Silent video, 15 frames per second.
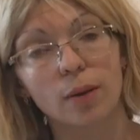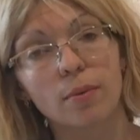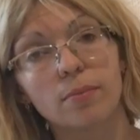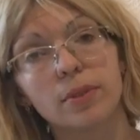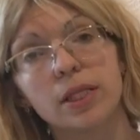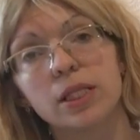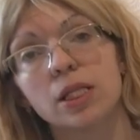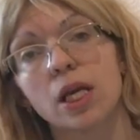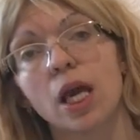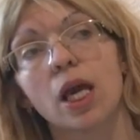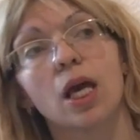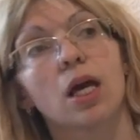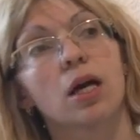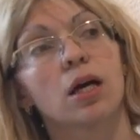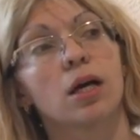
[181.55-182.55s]
probably
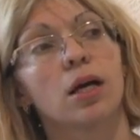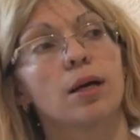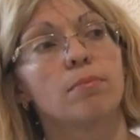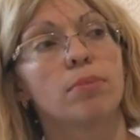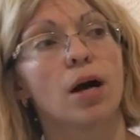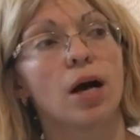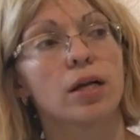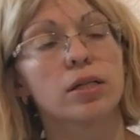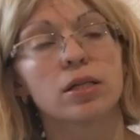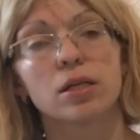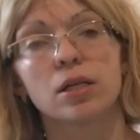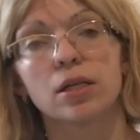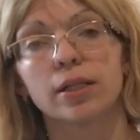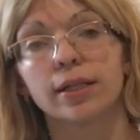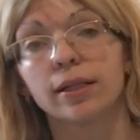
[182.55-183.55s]
take part
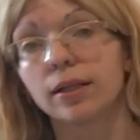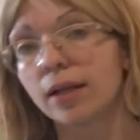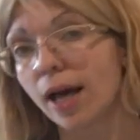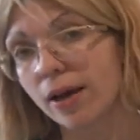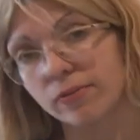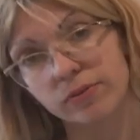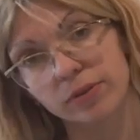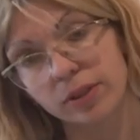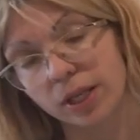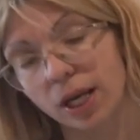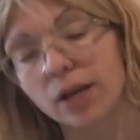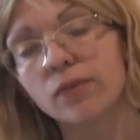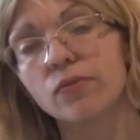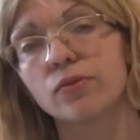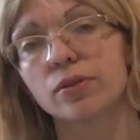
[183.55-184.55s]
in a life,
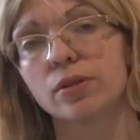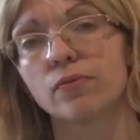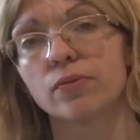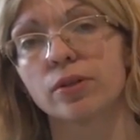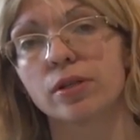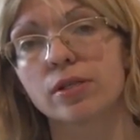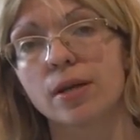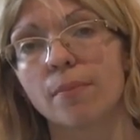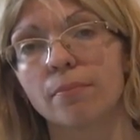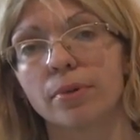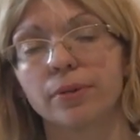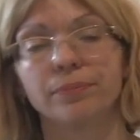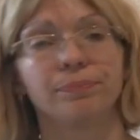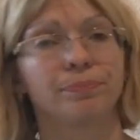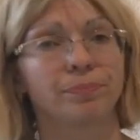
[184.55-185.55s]
yeah, for
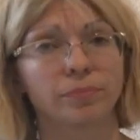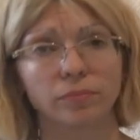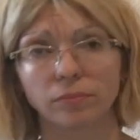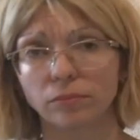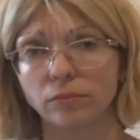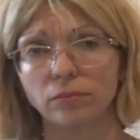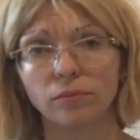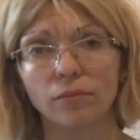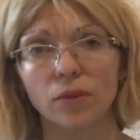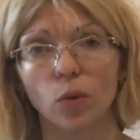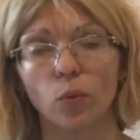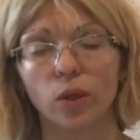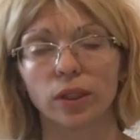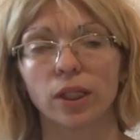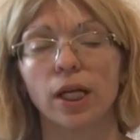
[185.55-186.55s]
example.
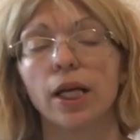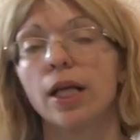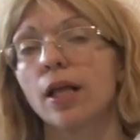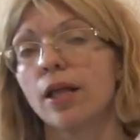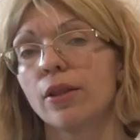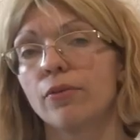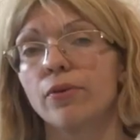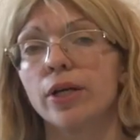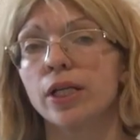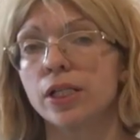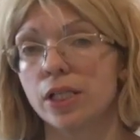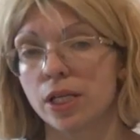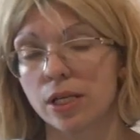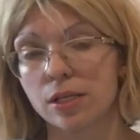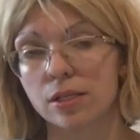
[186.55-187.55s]
Well, three
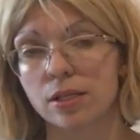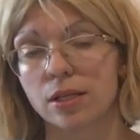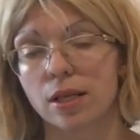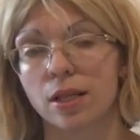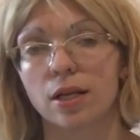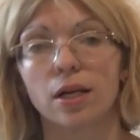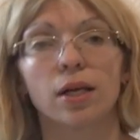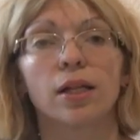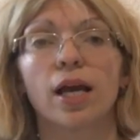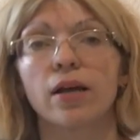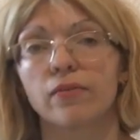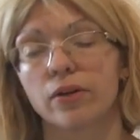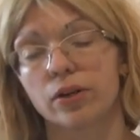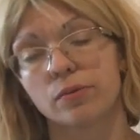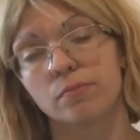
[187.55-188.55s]
ideas that I
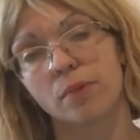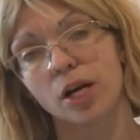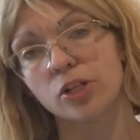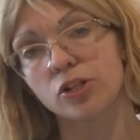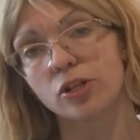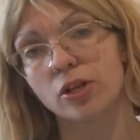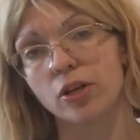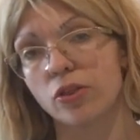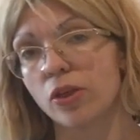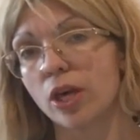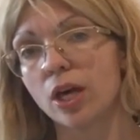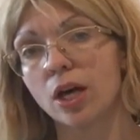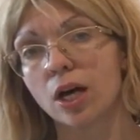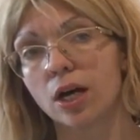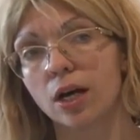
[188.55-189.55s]
like very much, and I
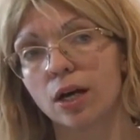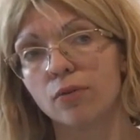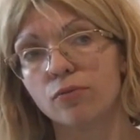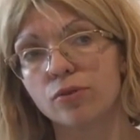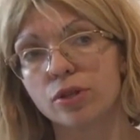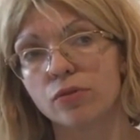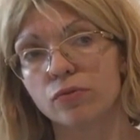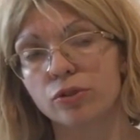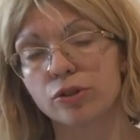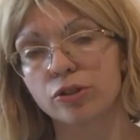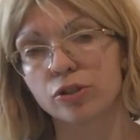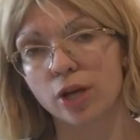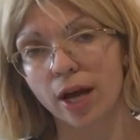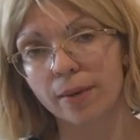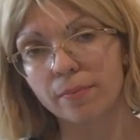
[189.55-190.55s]
think for the
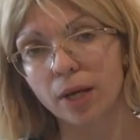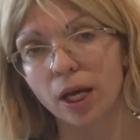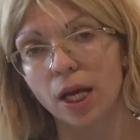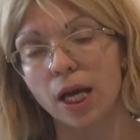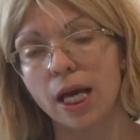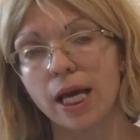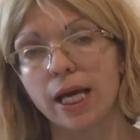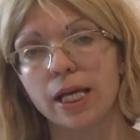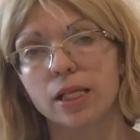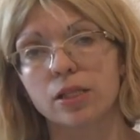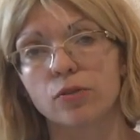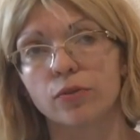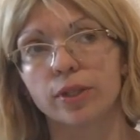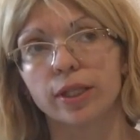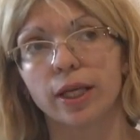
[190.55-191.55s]
first time
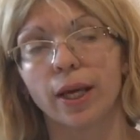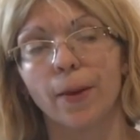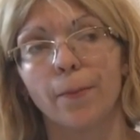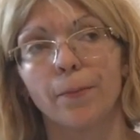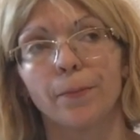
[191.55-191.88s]
it's really